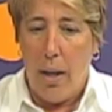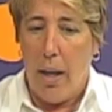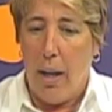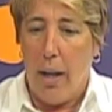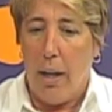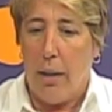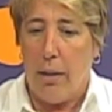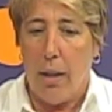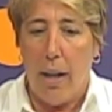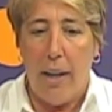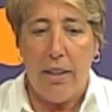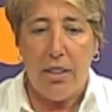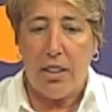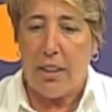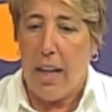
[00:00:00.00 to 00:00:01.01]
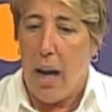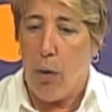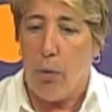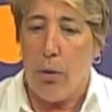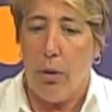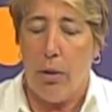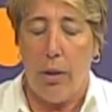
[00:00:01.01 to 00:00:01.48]
and I
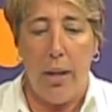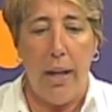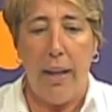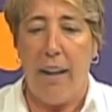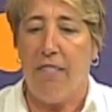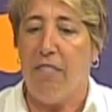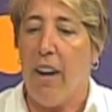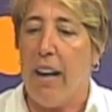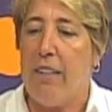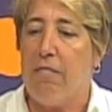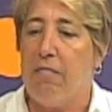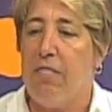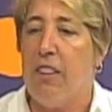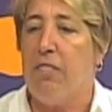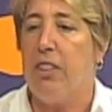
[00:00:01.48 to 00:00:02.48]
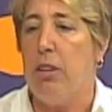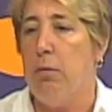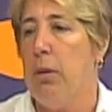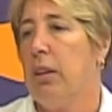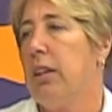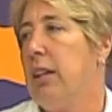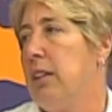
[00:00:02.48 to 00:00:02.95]
scour, and I find 50
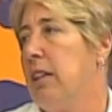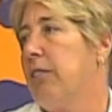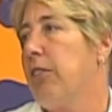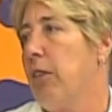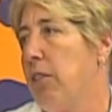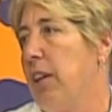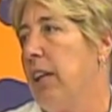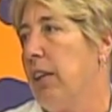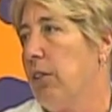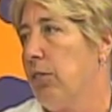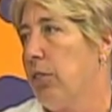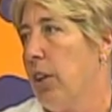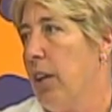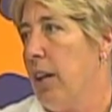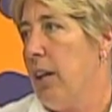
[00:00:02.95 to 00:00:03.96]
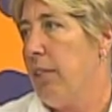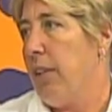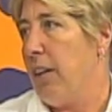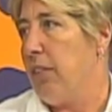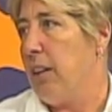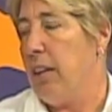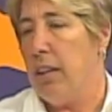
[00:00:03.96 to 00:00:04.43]
million different things
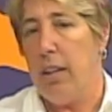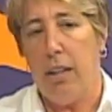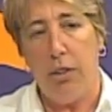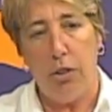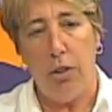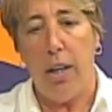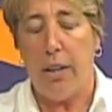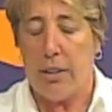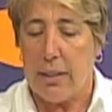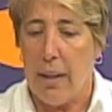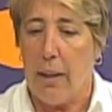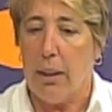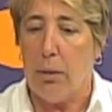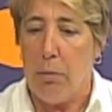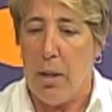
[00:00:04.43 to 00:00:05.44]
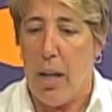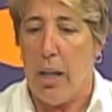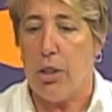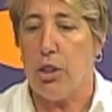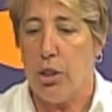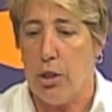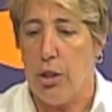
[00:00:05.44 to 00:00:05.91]
that the internet is telling me I
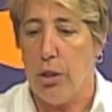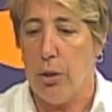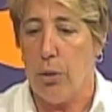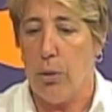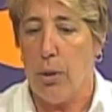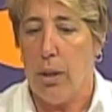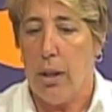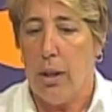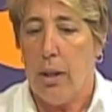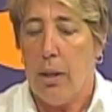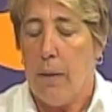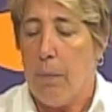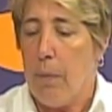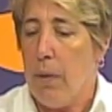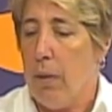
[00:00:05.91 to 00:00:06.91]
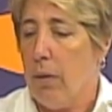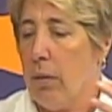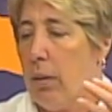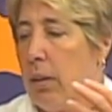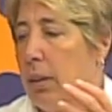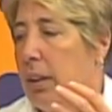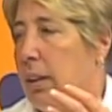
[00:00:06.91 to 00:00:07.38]
should do
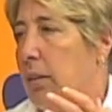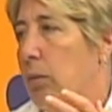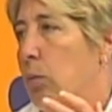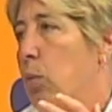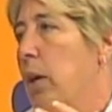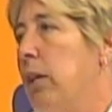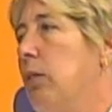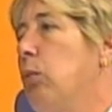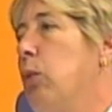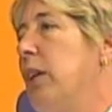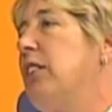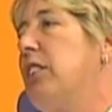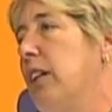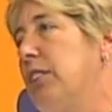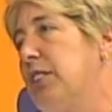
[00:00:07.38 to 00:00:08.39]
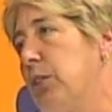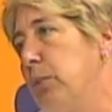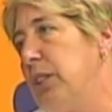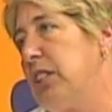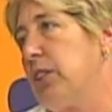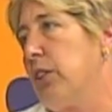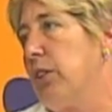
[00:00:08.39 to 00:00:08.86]
what what does the
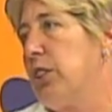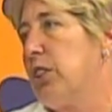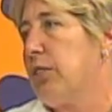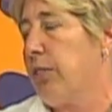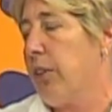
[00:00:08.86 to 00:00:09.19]
research